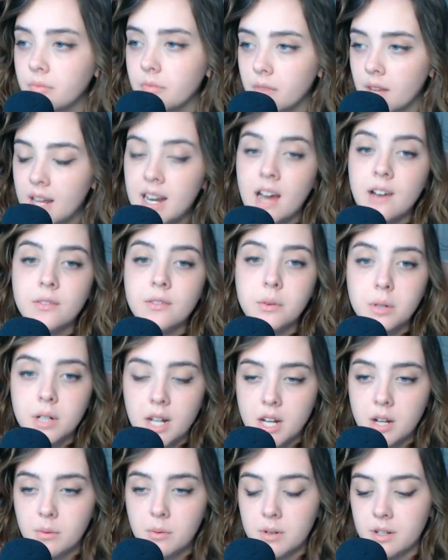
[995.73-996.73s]
I never want
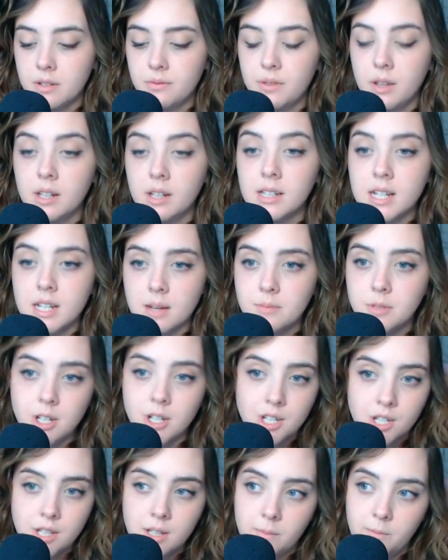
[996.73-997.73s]
anyone to feel like I'm
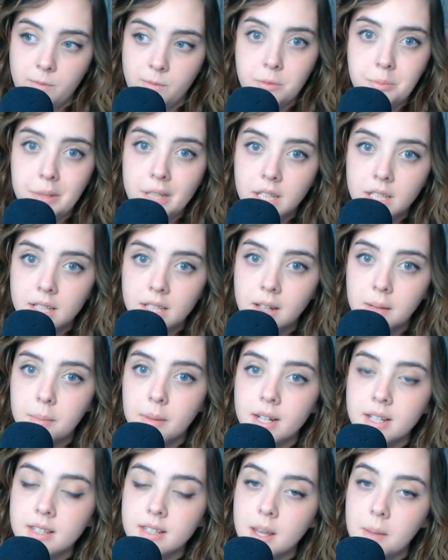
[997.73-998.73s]
judging them for being in that
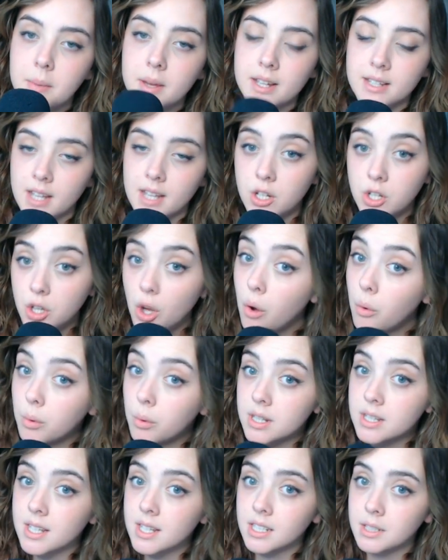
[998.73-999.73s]
mindset, because I know what
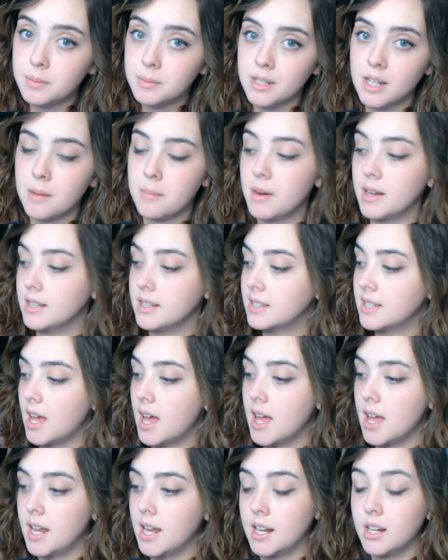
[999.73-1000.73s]
it's like to be in that mindset,
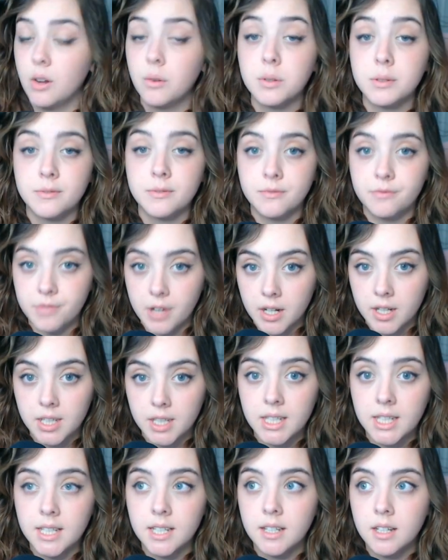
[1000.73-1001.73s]
and I know it's
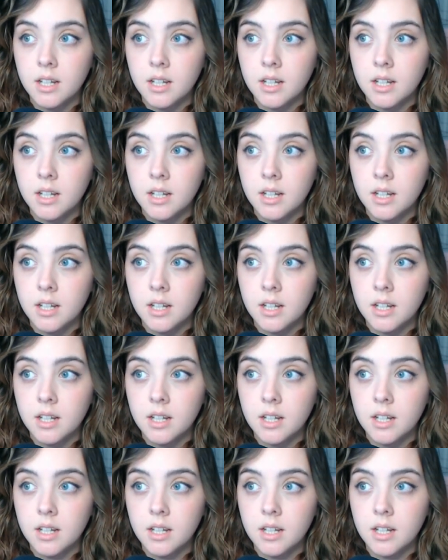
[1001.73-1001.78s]
very,